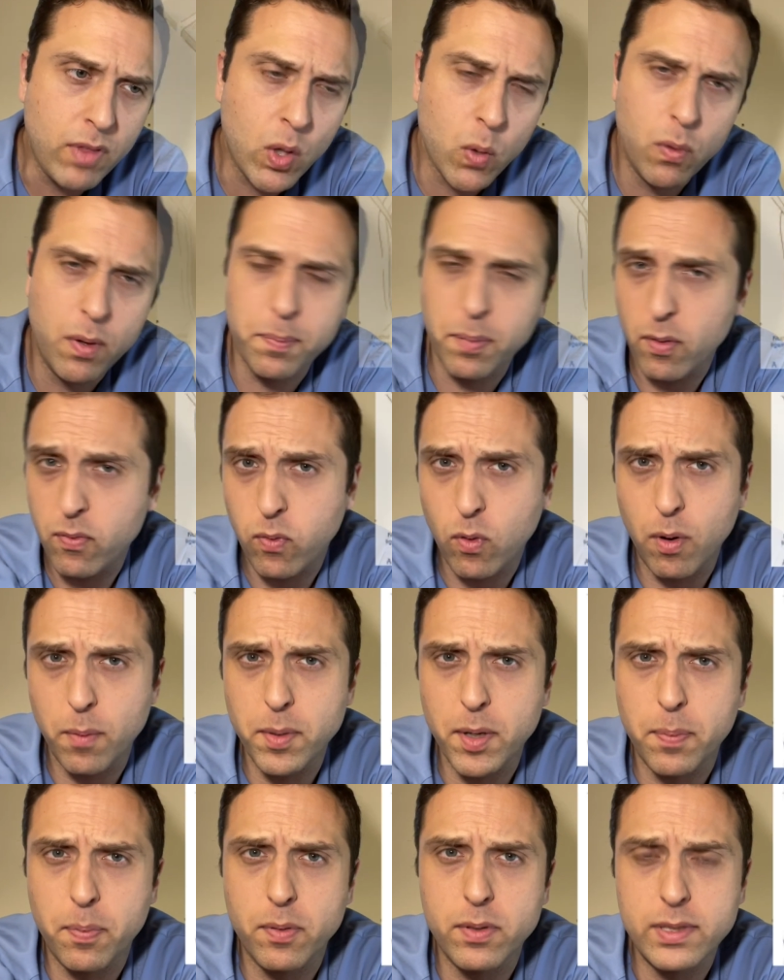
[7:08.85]
We performed
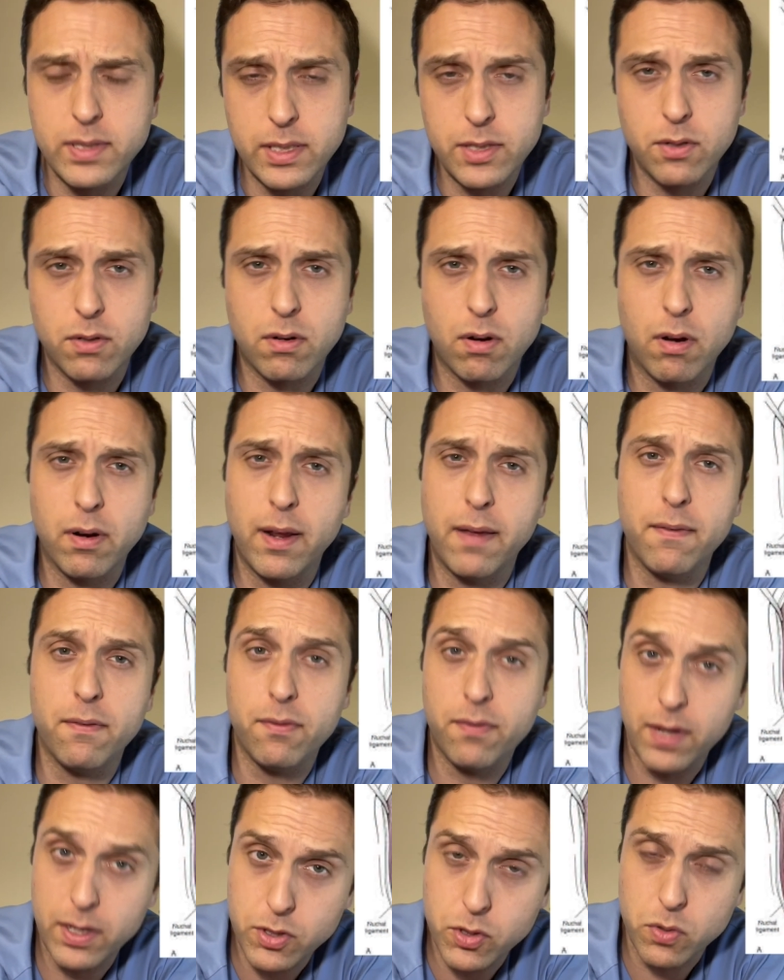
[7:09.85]
a procedure called a
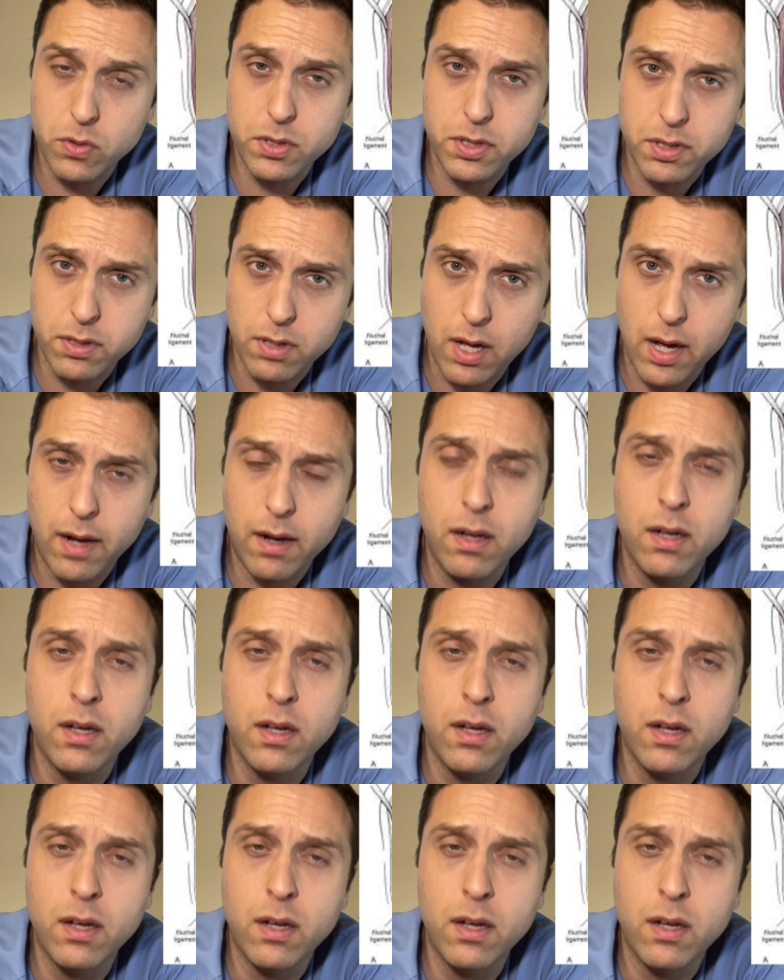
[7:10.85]
ventral slot,